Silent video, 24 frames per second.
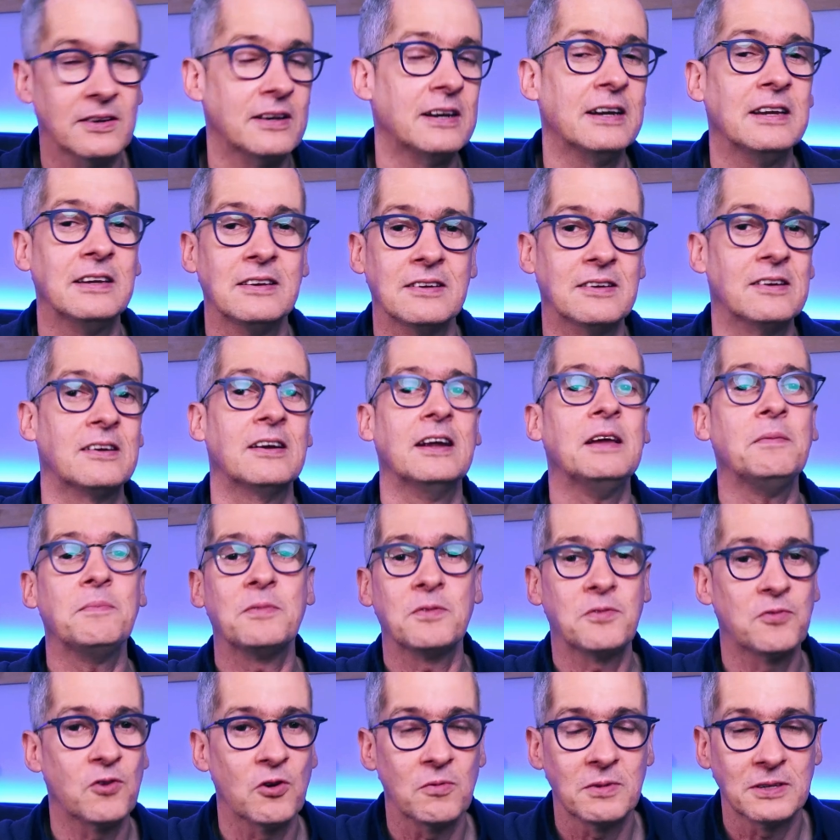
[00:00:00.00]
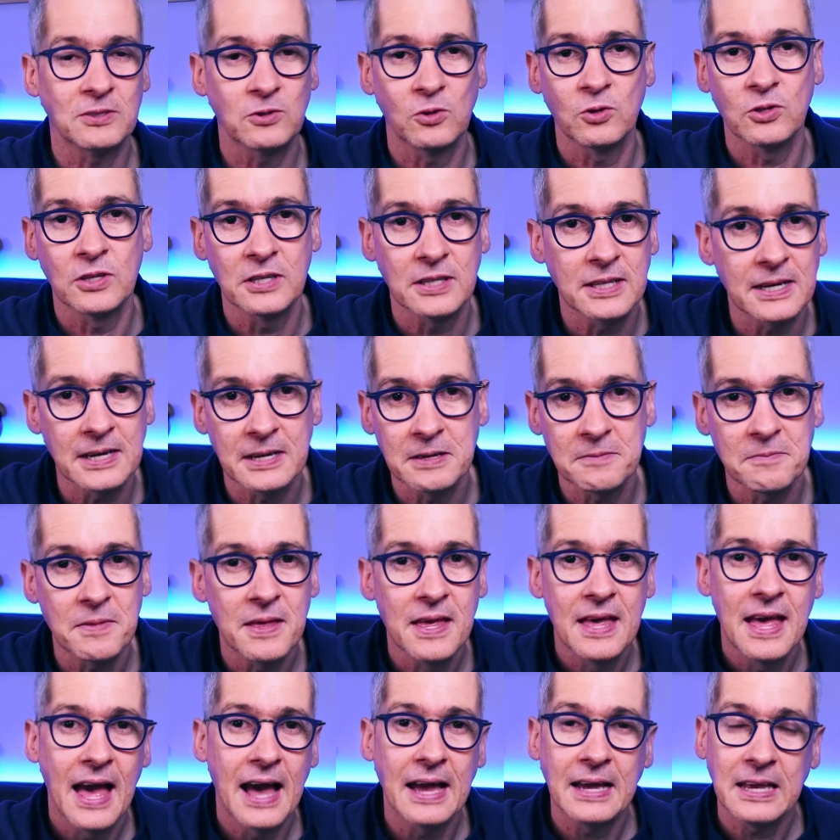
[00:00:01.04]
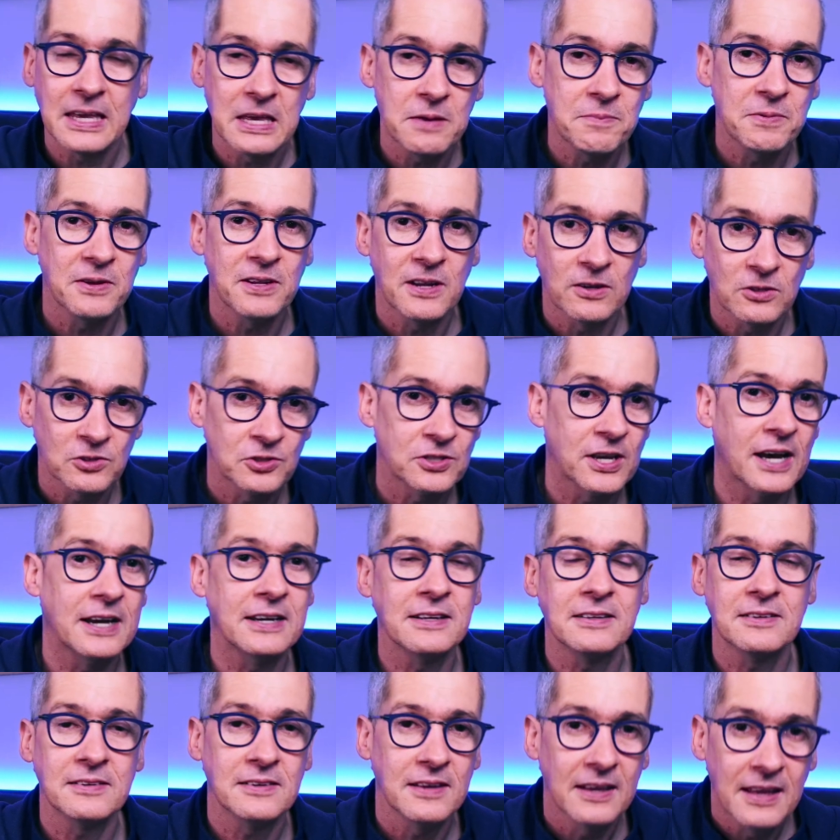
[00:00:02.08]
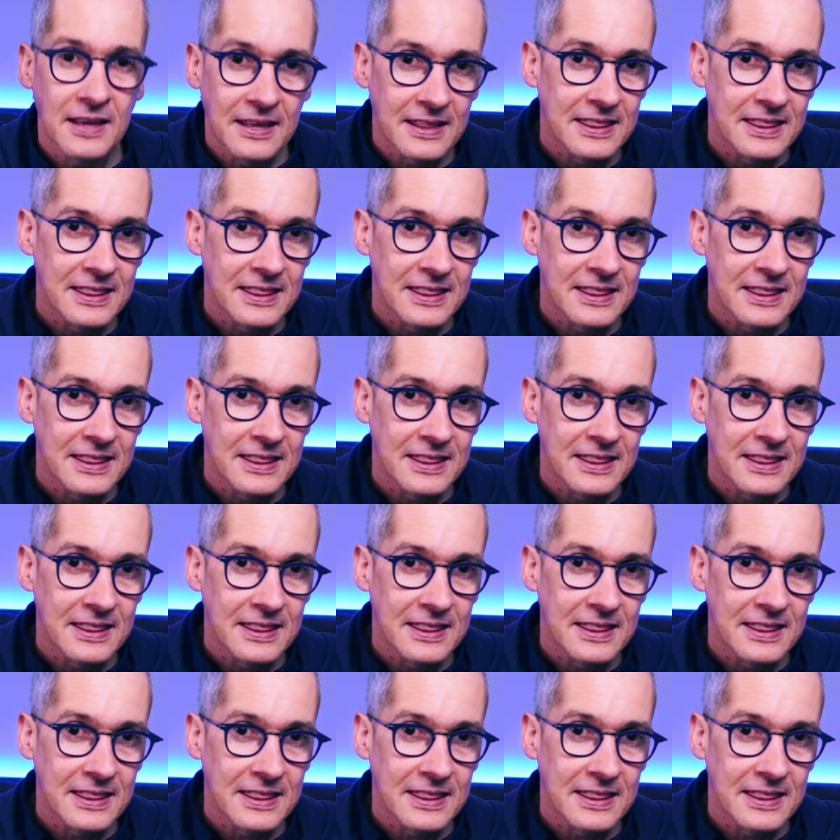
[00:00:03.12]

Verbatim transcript: reach great performance all the time and keeping our sites